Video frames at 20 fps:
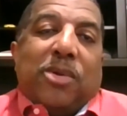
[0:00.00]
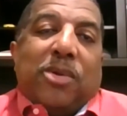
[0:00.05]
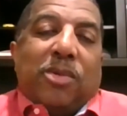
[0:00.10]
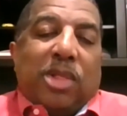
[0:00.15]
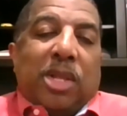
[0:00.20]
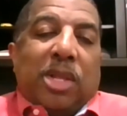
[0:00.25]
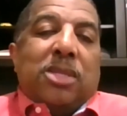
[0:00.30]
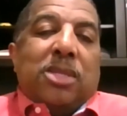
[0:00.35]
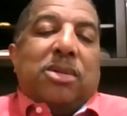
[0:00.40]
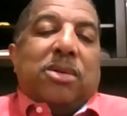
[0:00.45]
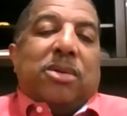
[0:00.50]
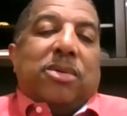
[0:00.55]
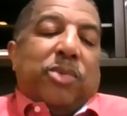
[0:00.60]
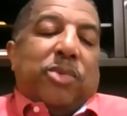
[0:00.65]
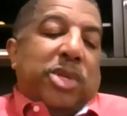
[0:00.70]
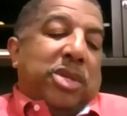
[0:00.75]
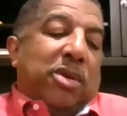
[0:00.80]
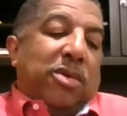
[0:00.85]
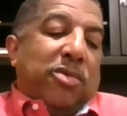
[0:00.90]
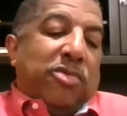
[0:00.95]

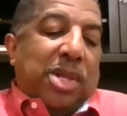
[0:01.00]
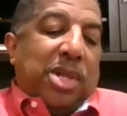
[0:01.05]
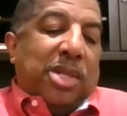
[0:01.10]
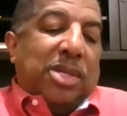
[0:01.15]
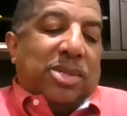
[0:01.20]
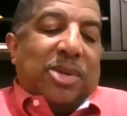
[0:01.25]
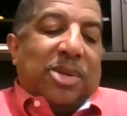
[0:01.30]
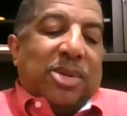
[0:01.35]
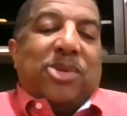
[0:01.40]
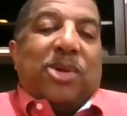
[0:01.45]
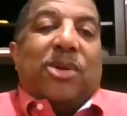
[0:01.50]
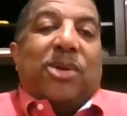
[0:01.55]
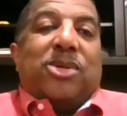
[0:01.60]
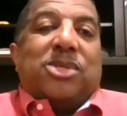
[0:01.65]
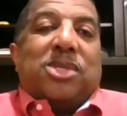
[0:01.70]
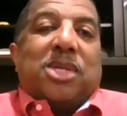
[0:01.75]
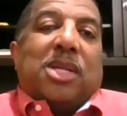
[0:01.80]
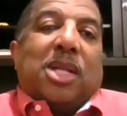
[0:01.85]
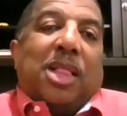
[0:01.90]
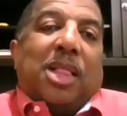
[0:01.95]
realtor
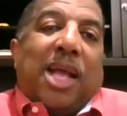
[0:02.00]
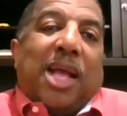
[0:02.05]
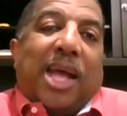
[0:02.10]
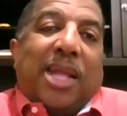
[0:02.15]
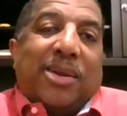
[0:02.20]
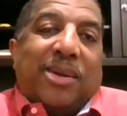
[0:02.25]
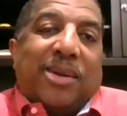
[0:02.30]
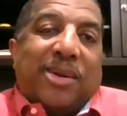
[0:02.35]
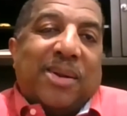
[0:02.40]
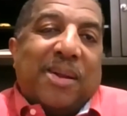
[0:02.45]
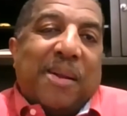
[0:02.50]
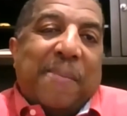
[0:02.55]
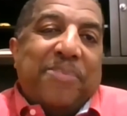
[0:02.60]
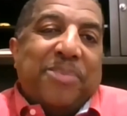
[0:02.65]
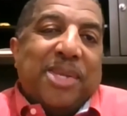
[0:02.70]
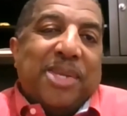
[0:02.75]
turns in a letter